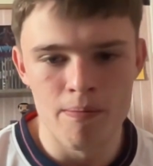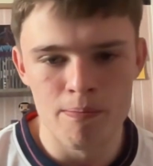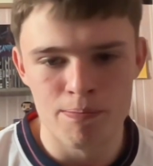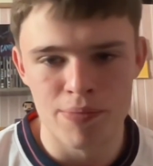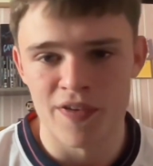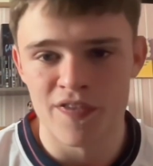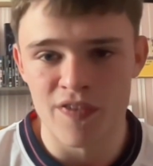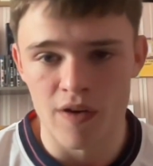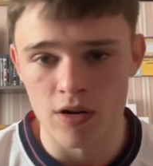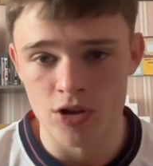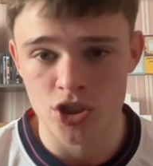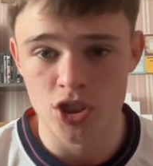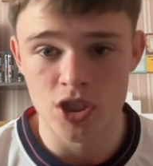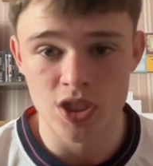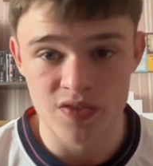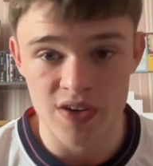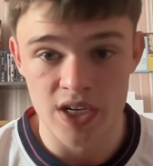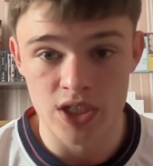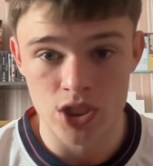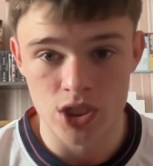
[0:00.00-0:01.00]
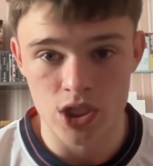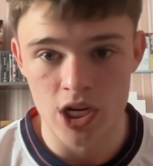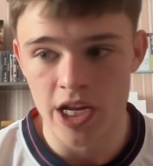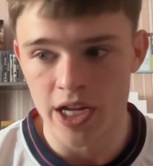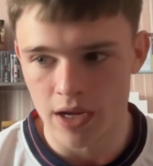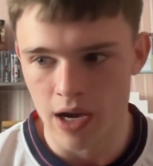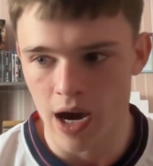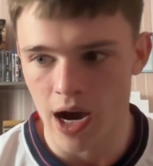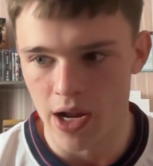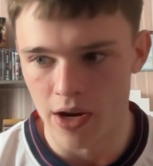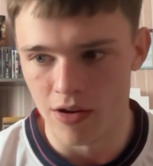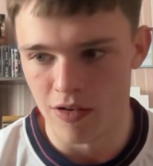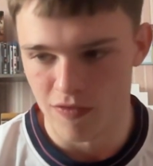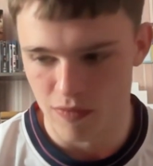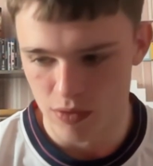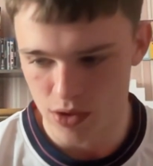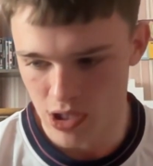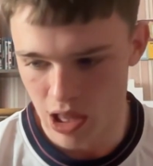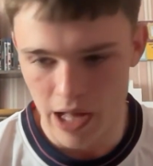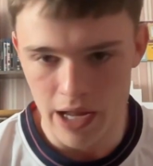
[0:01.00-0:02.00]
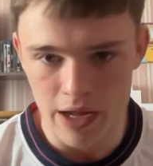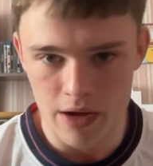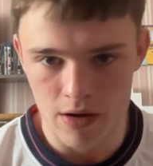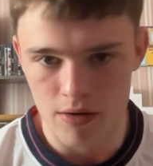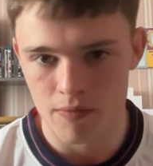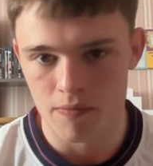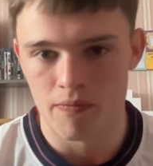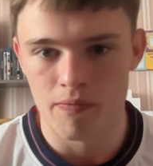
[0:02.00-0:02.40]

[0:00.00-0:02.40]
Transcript: before she eventually kind of was like